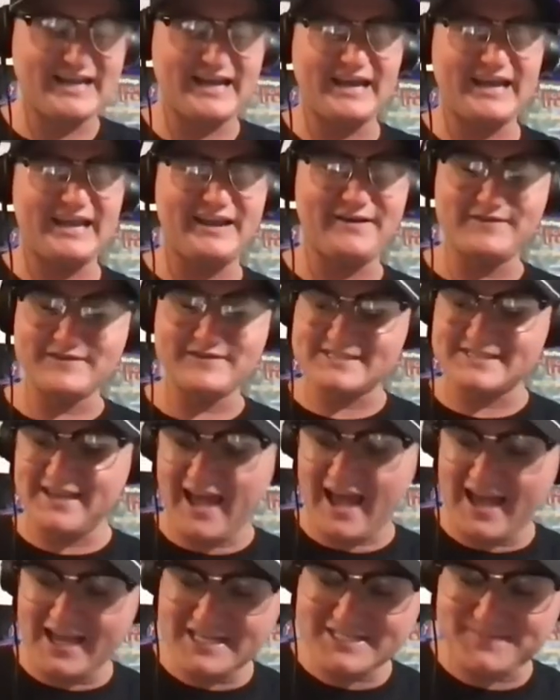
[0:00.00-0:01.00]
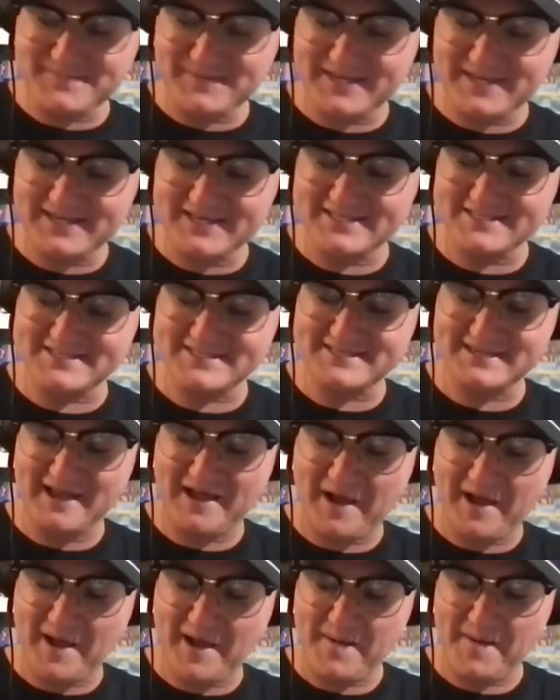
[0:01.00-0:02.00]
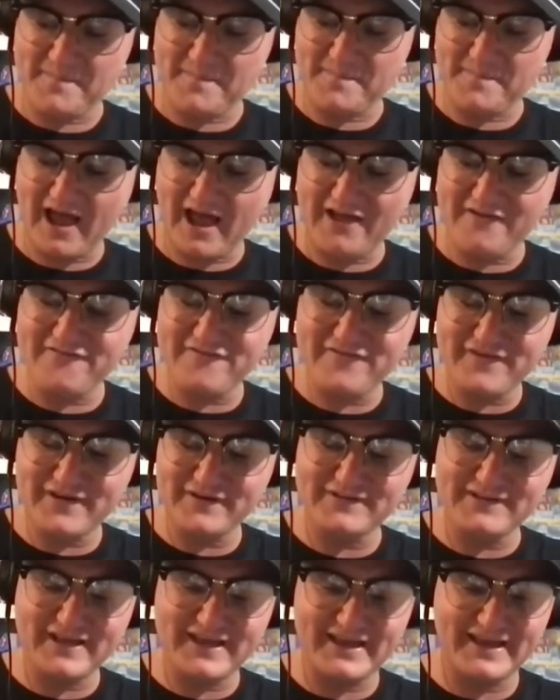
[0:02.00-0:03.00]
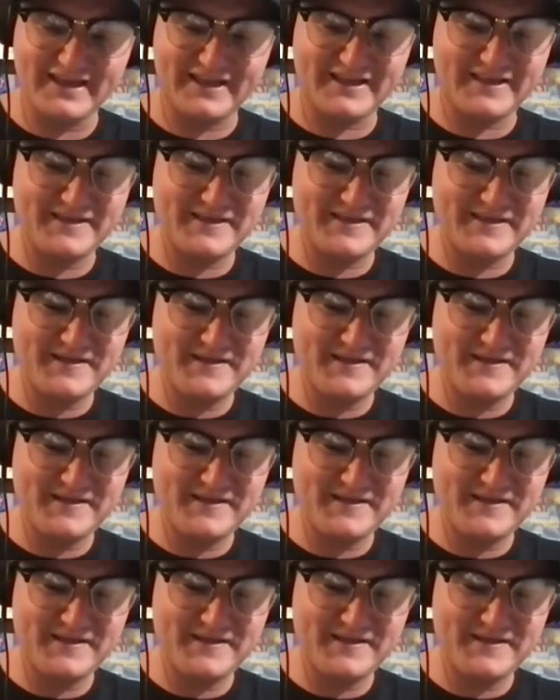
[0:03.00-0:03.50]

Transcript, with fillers: and it was nice because um, I felt like,